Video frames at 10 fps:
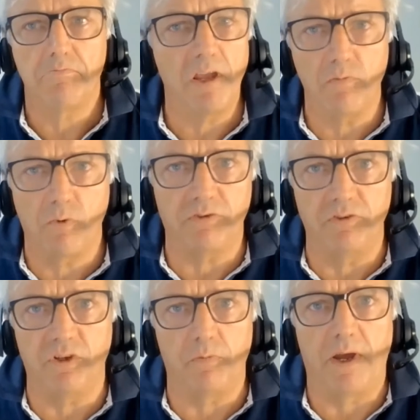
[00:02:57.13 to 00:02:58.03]
It
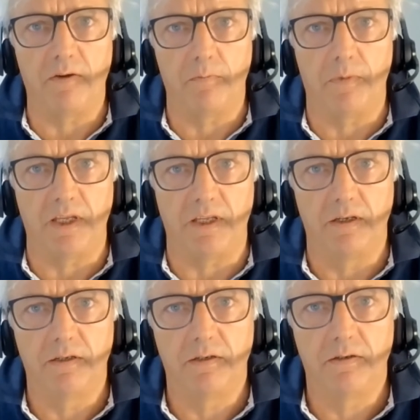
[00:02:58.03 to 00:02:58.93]
wasn't about me
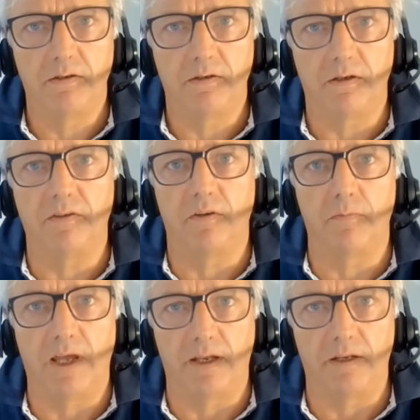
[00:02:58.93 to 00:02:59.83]
as a
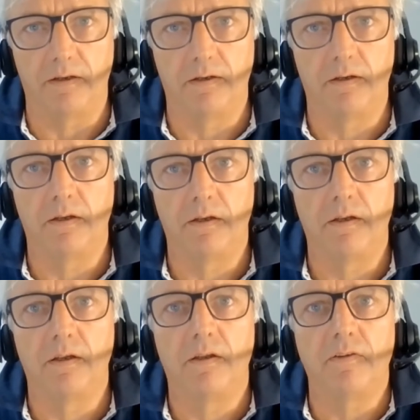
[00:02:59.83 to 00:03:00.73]
man,
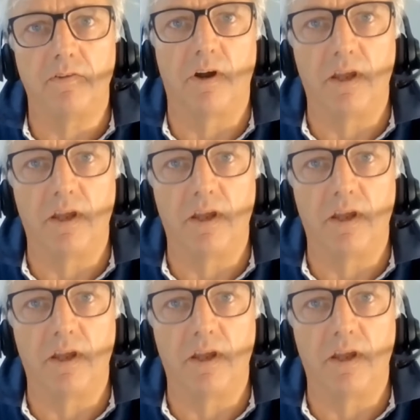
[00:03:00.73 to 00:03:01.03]
so I